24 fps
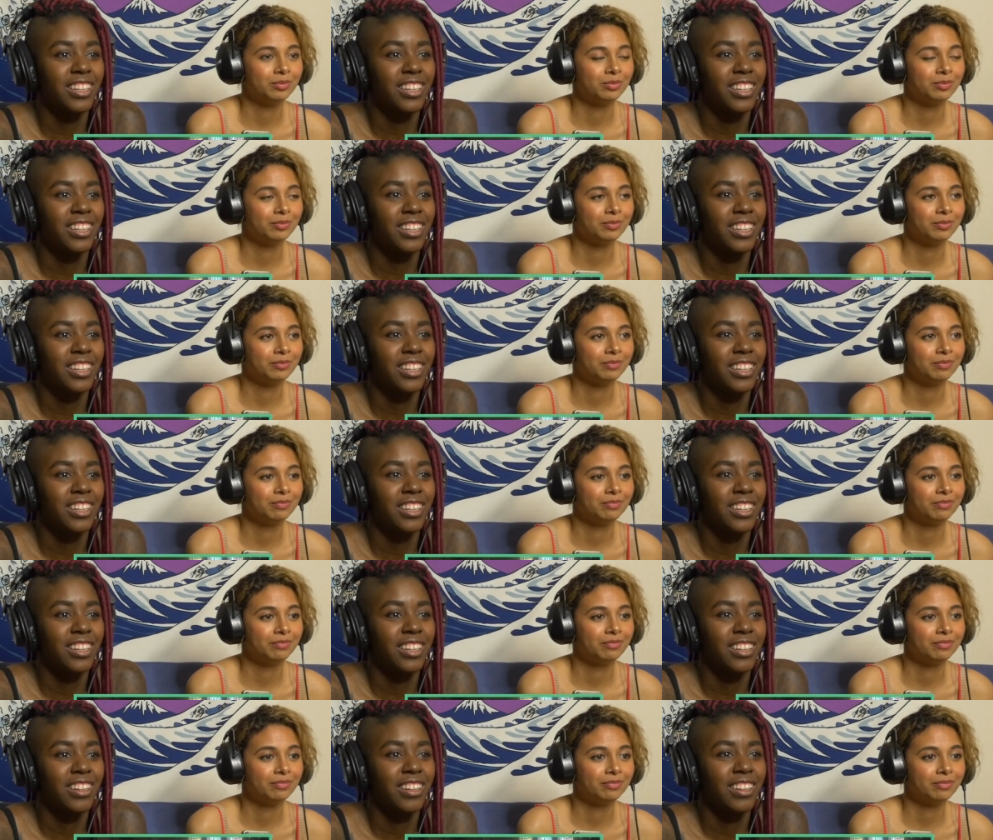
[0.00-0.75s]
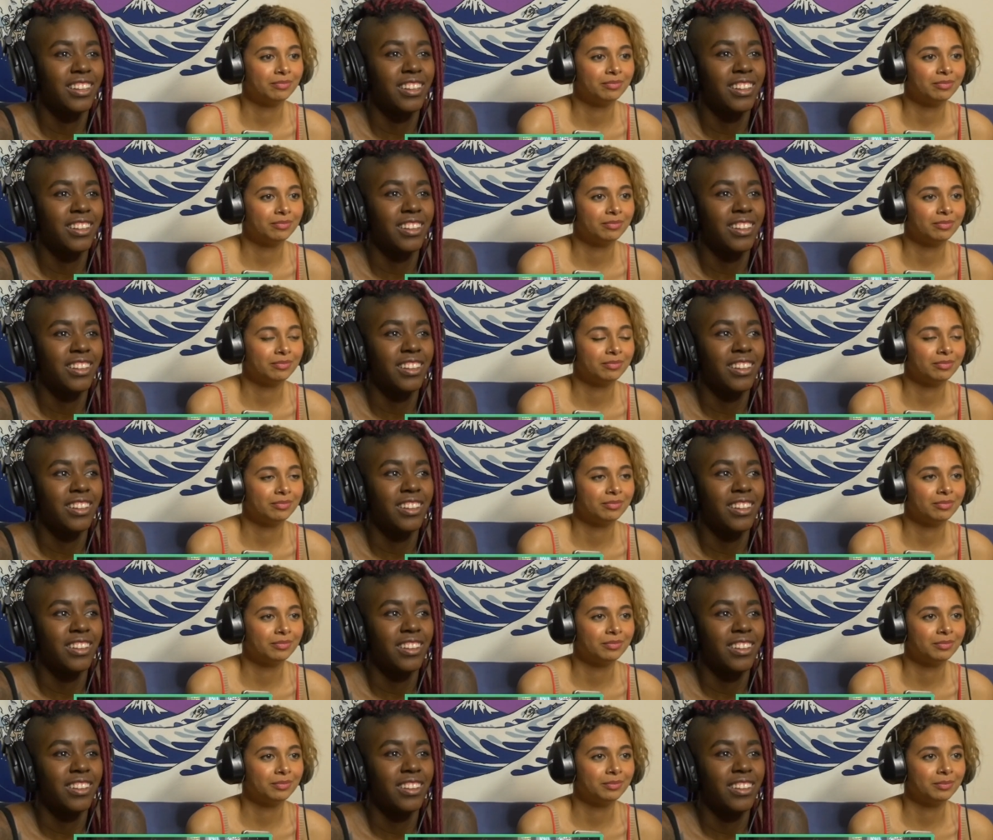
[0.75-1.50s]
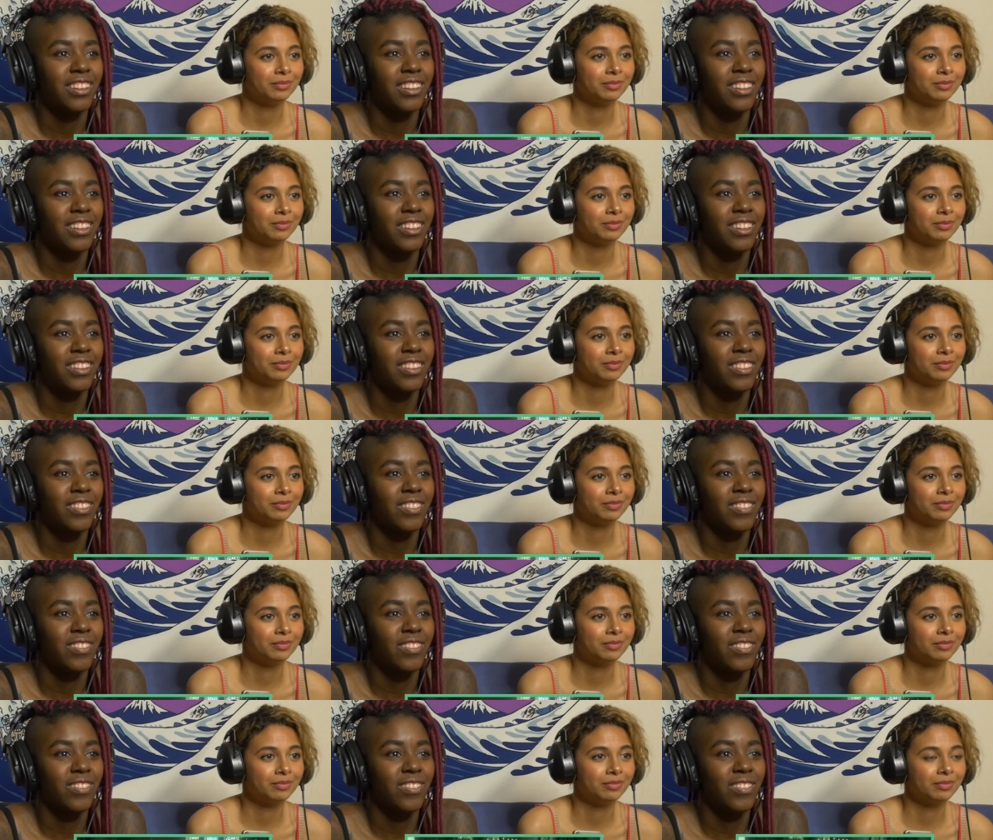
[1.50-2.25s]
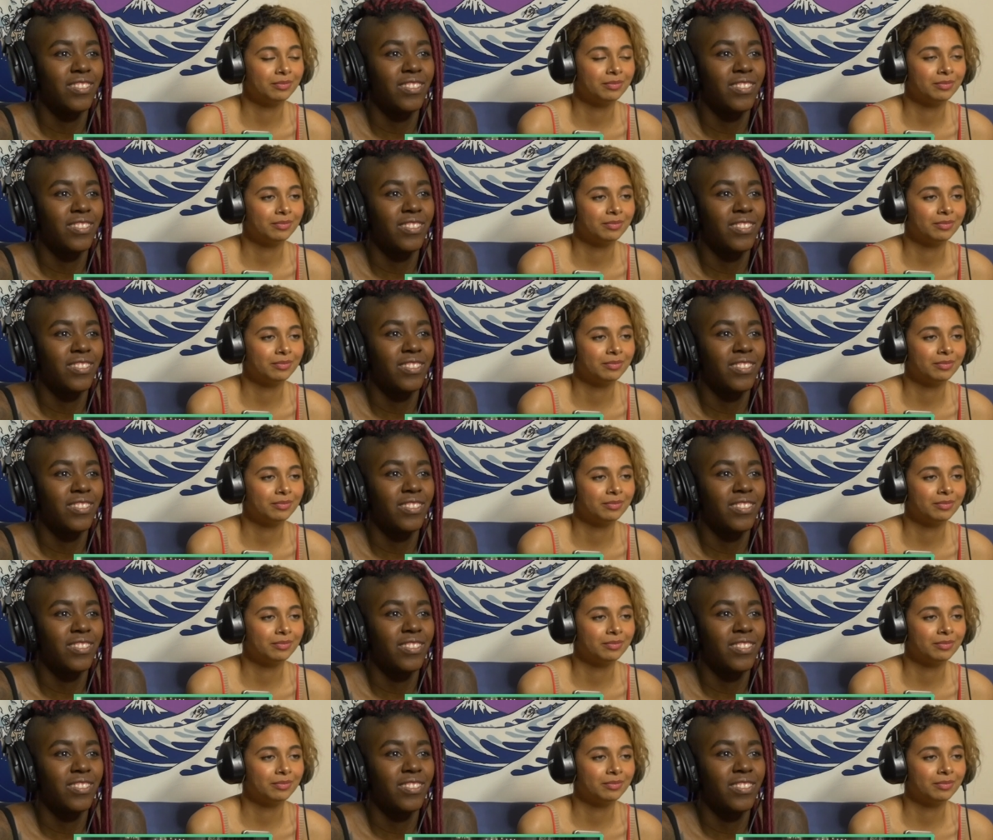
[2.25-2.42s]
Nobody speaks.